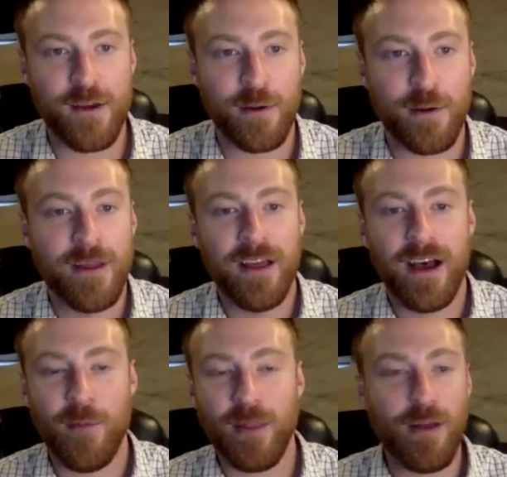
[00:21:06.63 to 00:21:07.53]
So
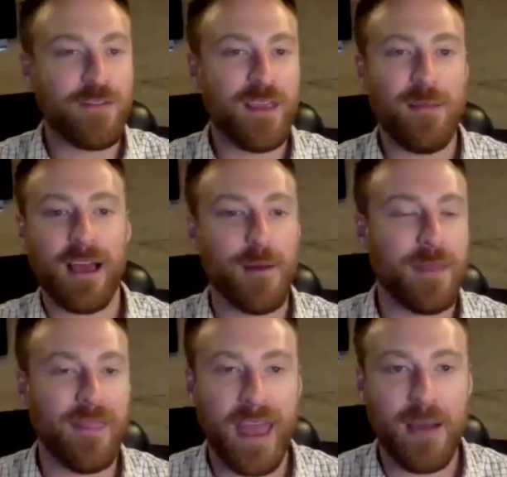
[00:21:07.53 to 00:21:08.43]
we love teaming
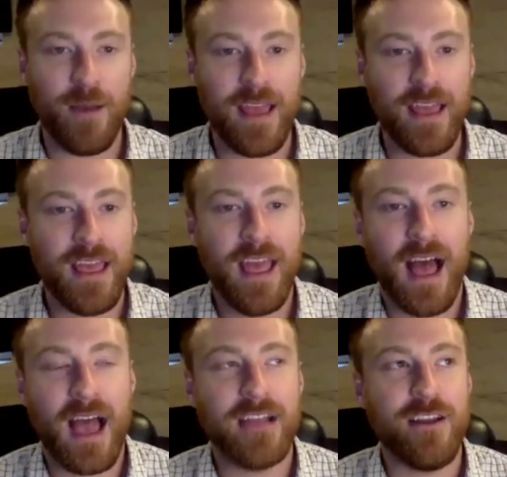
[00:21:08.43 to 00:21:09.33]
up in that way.
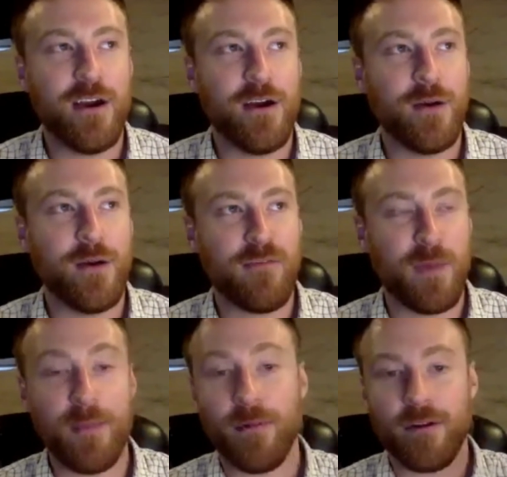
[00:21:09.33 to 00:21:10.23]
I know if
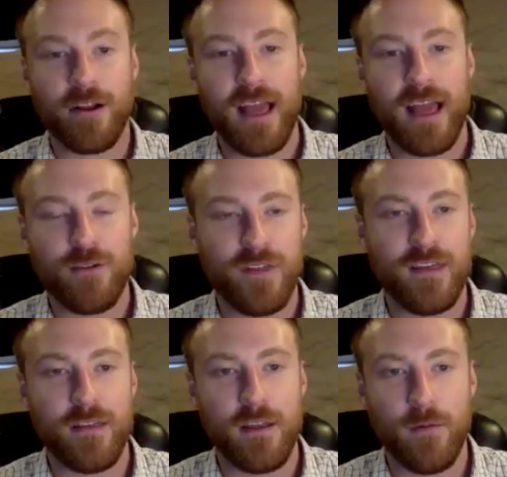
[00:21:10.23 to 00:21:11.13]
people are going to
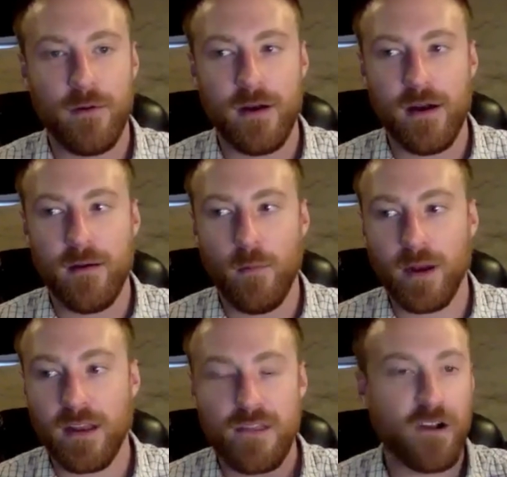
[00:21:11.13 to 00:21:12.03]
actually,
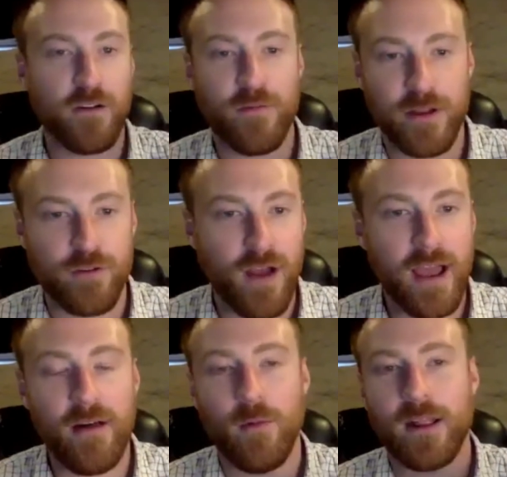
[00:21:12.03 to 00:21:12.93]
wanting to start a free
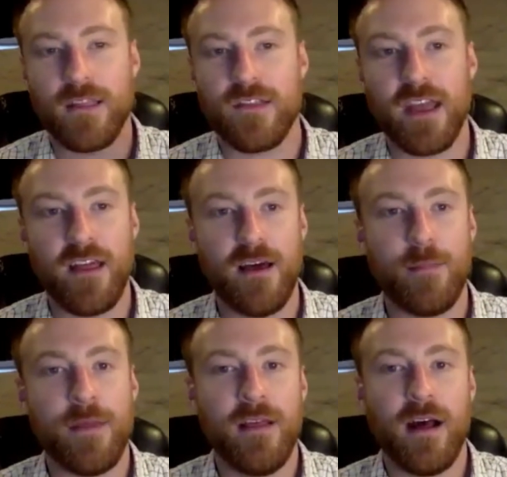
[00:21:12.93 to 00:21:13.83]
trial, wanting to sign
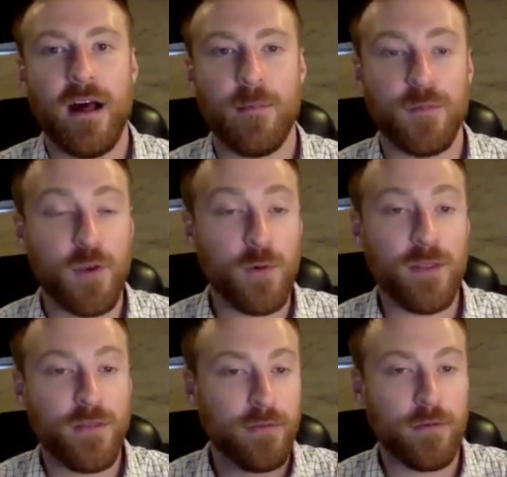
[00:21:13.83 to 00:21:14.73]
up, do
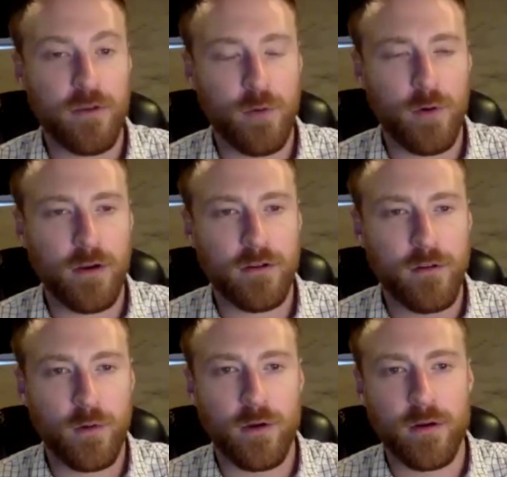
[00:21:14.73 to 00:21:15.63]
it through your
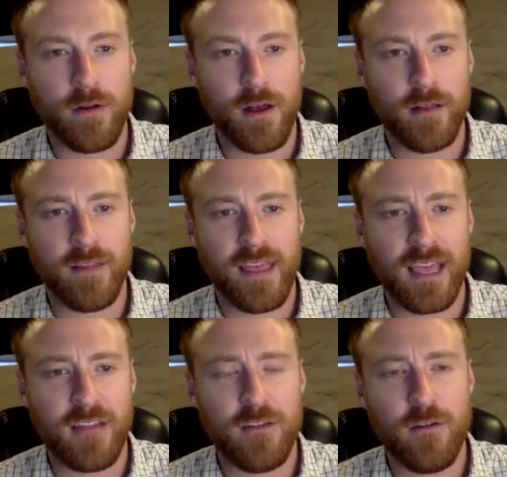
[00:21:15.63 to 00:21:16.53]

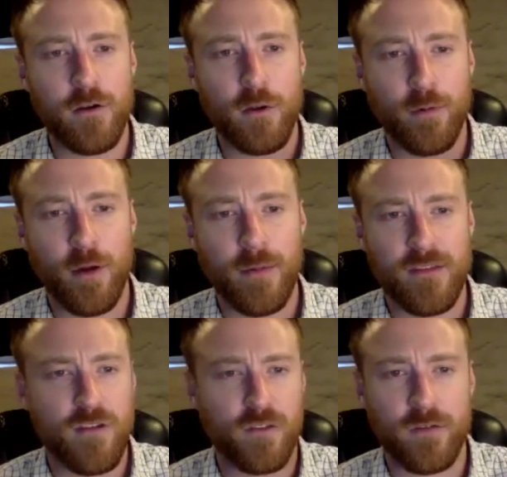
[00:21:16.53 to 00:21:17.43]
link. And do you know your promo?
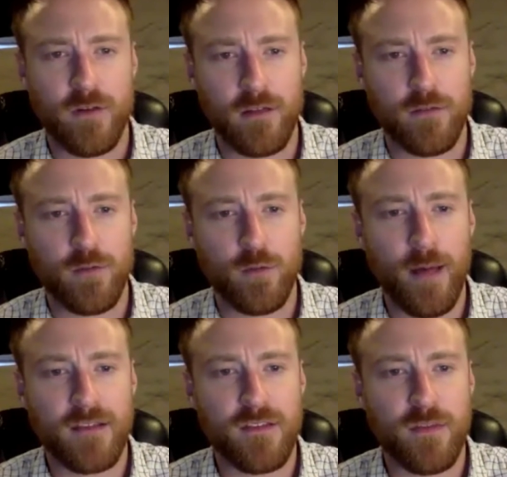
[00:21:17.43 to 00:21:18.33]
Is it just toolbox?